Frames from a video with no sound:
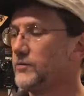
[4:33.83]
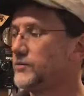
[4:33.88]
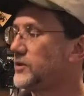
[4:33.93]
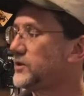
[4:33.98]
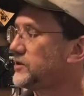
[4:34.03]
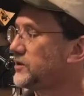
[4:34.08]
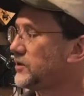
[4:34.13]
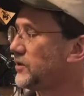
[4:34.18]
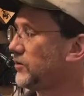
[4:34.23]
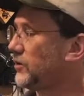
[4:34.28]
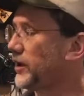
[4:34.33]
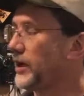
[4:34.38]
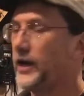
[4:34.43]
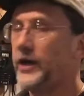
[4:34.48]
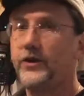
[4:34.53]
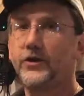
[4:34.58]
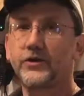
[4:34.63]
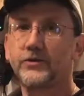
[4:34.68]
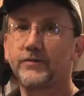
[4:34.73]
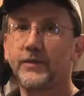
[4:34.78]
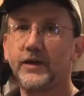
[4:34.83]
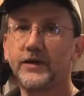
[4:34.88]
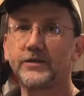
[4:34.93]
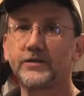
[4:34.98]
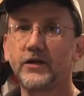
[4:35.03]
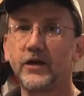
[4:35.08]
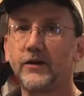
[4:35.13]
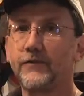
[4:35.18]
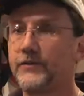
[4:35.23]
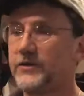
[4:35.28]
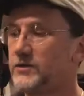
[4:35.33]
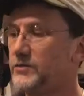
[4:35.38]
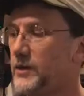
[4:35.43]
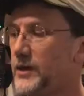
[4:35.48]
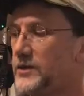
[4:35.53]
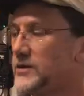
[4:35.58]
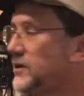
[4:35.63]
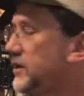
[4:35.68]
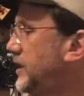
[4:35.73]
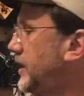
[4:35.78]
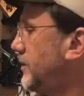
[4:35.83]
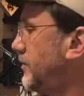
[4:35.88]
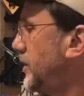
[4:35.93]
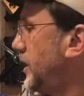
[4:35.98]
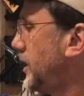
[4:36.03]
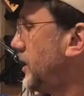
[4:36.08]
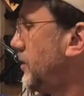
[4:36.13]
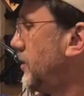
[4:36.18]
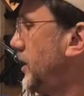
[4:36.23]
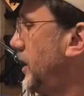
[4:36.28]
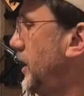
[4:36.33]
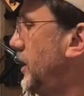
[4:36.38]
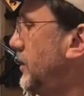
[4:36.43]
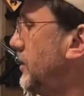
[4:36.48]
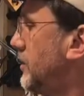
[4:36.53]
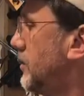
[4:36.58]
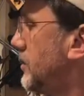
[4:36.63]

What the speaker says: This is the one I use myself, especially on my Grand.